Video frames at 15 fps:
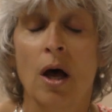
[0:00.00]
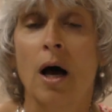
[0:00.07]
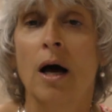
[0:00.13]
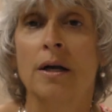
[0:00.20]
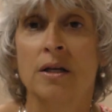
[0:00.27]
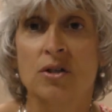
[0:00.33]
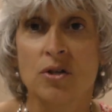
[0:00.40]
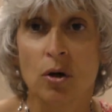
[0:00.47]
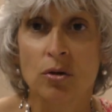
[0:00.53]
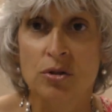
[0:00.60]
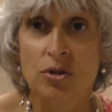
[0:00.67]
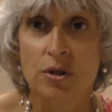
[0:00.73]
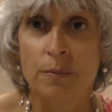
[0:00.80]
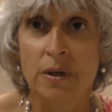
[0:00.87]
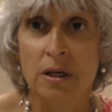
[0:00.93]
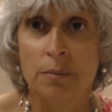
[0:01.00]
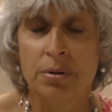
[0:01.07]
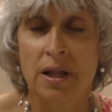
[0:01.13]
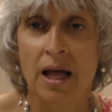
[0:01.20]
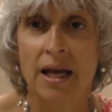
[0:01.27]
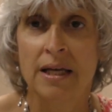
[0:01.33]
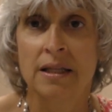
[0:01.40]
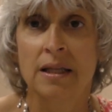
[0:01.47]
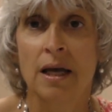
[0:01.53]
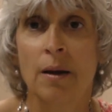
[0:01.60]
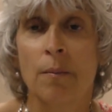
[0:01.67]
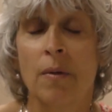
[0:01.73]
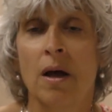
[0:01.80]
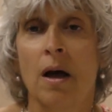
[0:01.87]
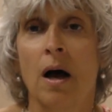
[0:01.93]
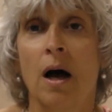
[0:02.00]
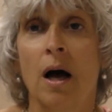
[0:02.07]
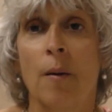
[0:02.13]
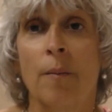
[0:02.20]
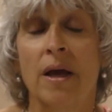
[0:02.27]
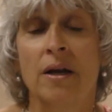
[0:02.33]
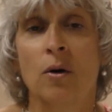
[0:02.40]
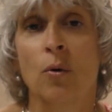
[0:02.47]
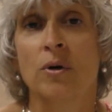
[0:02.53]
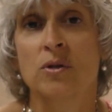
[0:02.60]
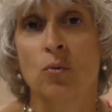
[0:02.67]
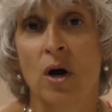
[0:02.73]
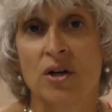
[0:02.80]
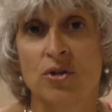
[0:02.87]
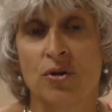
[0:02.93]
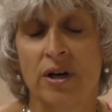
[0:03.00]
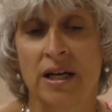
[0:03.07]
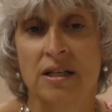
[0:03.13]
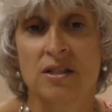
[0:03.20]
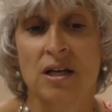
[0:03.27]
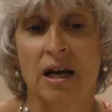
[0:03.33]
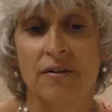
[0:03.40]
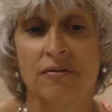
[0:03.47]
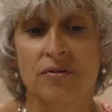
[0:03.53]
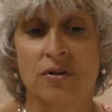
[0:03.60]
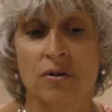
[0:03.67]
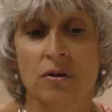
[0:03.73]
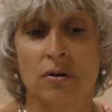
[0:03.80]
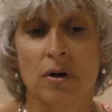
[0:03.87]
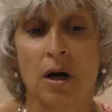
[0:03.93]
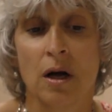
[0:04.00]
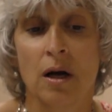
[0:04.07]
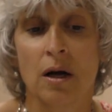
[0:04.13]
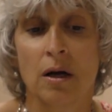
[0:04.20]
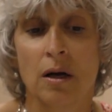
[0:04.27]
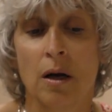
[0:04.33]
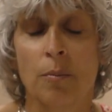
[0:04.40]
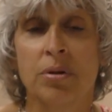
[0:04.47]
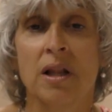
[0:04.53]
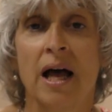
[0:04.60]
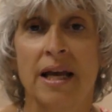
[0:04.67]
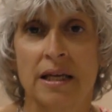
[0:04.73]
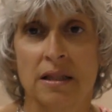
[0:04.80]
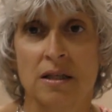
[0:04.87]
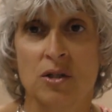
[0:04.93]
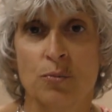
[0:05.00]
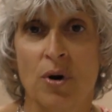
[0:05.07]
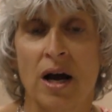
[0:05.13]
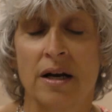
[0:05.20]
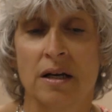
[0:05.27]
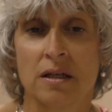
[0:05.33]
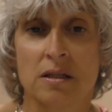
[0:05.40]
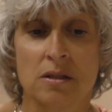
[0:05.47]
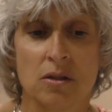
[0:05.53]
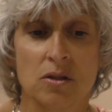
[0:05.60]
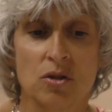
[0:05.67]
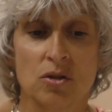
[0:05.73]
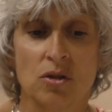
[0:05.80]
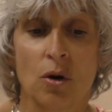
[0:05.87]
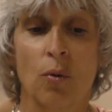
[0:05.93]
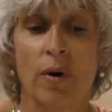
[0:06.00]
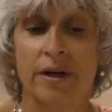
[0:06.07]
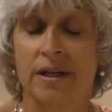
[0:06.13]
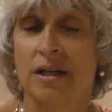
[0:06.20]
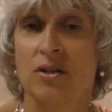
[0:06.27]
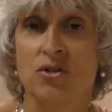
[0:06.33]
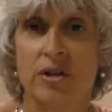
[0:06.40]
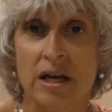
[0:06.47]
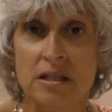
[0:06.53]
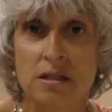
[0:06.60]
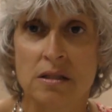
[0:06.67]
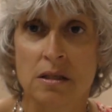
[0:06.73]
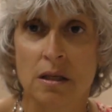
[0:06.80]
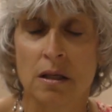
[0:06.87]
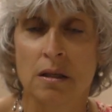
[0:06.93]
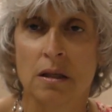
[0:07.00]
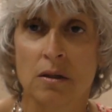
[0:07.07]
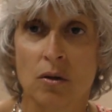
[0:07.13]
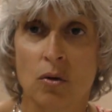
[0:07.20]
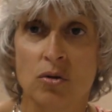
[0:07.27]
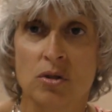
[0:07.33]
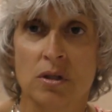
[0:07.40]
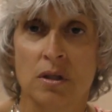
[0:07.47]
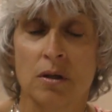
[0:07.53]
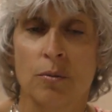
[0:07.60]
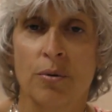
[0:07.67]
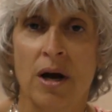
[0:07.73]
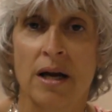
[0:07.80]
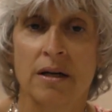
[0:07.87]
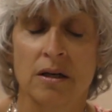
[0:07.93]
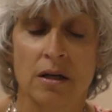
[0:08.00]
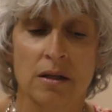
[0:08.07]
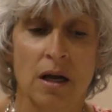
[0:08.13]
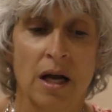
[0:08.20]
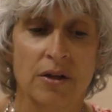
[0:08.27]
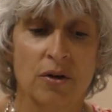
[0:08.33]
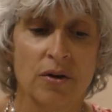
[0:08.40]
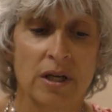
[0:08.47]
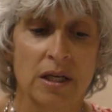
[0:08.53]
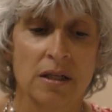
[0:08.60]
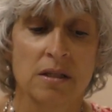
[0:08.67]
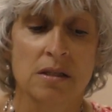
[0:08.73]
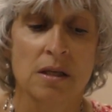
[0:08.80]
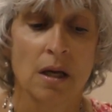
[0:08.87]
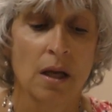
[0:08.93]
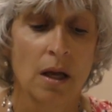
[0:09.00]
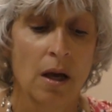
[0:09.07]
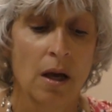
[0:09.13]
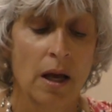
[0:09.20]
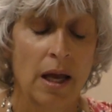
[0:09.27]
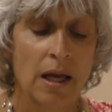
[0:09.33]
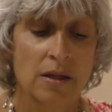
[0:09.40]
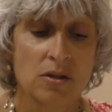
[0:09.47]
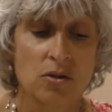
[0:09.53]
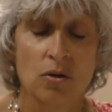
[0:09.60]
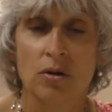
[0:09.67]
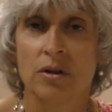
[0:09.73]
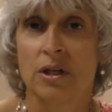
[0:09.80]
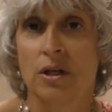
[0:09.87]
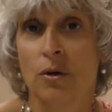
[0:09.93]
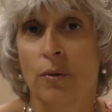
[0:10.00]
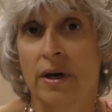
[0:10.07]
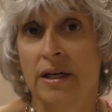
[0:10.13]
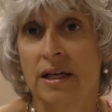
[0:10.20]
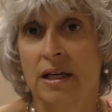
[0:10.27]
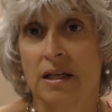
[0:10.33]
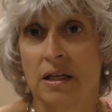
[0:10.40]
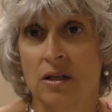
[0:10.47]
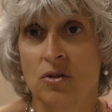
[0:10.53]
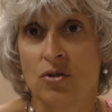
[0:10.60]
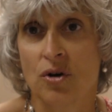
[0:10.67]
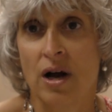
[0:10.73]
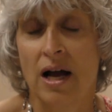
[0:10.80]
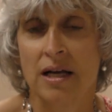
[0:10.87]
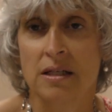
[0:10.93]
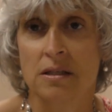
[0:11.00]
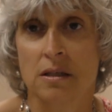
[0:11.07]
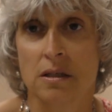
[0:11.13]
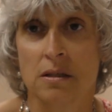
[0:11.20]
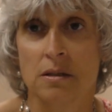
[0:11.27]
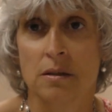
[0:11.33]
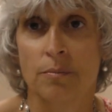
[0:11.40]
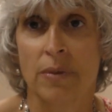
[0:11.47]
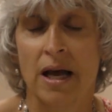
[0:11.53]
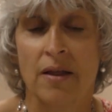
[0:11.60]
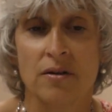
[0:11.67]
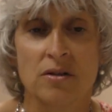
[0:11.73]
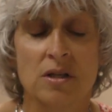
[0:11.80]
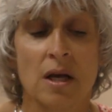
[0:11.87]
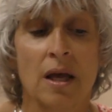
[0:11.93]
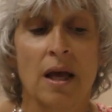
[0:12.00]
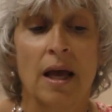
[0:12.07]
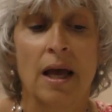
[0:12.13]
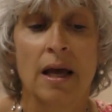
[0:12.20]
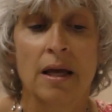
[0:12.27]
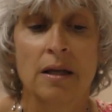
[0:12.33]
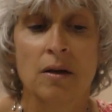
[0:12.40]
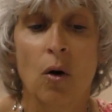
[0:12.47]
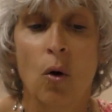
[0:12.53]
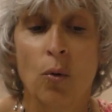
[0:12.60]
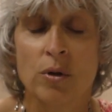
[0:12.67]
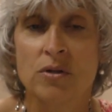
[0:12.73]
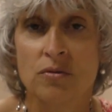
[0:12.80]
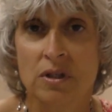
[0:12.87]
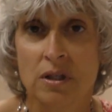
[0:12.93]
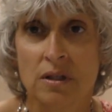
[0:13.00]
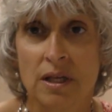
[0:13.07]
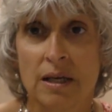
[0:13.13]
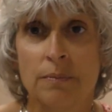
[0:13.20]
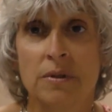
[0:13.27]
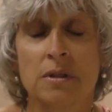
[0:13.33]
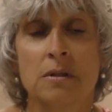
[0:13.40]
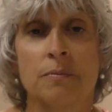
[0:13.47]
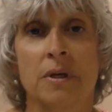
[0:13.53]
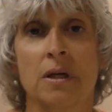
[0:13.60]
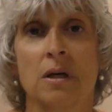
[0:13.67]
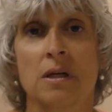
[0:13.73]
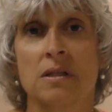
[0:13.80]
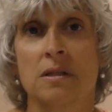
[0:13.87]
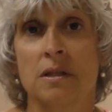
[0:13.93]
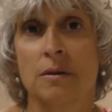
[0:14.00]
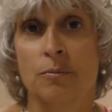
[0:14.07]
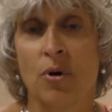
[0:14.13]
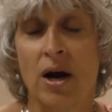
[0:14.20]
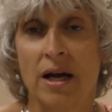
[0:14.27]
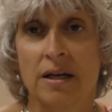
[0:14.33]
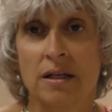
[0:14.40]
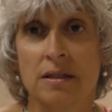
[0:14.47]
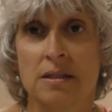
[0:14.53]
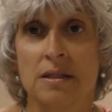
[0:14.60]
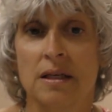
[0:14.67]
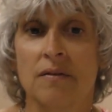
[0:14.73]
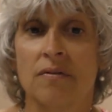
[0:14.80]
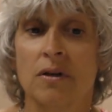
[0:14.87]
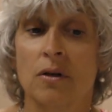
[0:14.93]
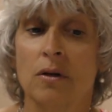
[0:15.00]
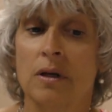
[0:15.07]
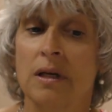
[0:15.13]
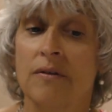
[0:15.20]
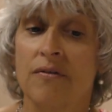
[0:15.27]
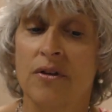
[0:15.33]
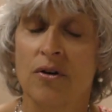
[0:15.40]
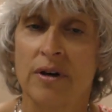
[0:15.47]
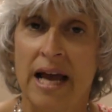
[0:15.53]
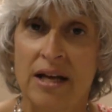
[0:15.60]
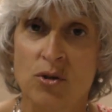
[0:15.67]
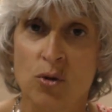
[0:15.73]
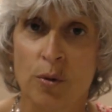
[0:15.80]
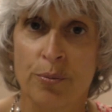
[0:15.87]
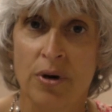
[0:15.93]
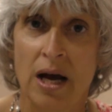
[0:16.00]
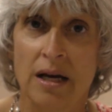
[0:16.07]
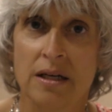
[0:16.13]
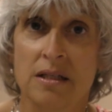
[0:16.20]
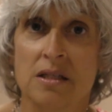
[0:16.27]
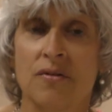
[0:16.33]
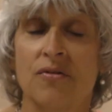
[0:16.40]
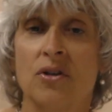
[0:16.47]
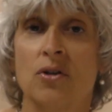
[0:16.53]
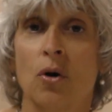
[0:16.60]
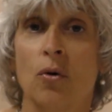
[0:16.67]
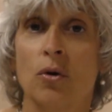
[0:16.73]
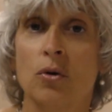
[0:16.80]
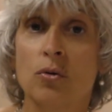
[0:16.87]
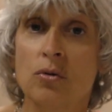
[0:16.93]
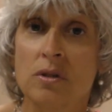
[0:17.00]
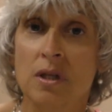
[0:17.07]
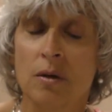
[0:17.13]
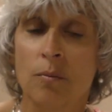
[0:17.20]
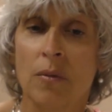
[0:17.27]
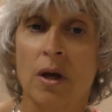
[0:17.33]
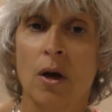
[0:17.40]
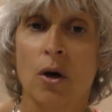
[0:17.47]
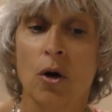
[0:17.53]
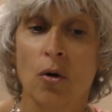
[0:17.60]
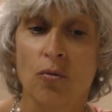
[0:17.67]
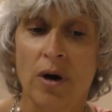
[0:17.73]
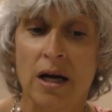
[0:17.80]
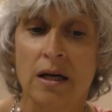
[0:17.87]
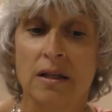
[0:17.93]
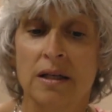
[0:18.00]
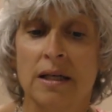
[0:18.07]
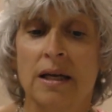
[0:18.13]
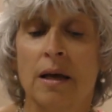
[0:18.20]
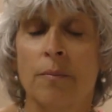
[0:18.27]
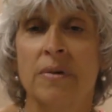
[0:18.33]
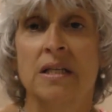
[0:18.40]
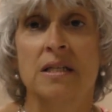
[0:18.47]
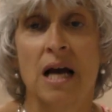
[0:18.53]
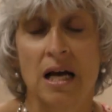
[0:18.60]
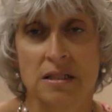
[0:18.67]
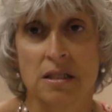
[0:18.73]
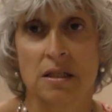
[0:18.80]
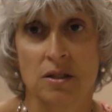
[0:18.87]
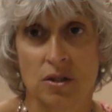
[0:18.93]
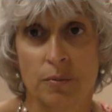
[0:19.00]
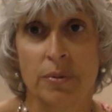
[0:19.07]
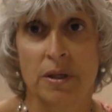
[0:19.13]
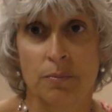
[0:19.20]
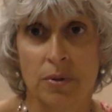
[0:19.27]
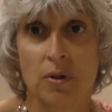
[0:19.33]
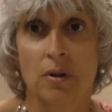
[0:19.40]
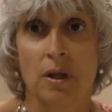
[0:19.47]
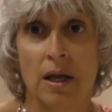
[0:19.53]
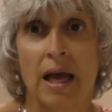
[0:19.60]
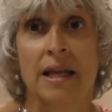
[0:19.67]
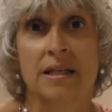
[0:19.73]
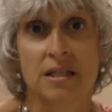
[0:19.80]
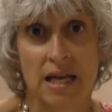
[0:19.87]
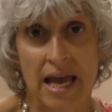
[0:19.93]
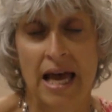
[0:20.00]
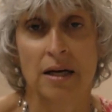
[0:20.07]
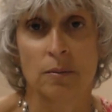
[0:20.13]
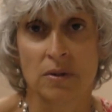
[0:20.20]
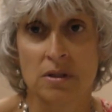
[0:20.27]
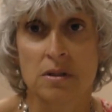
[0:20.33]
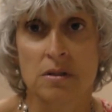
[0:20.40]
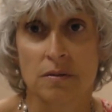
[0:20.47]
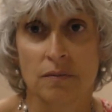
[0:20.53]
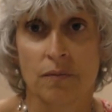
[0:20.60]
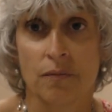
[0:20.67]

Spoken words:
an adult should be applying them, and always wash your hands after applying these products, because you don't want to ingest the lotion or product on your hands. And certainly you don't want to get in your eyes because it bothers. And always read the labels, because the products, even if they're natural products, if you don't use them correctly, can be toxic to people and to animals.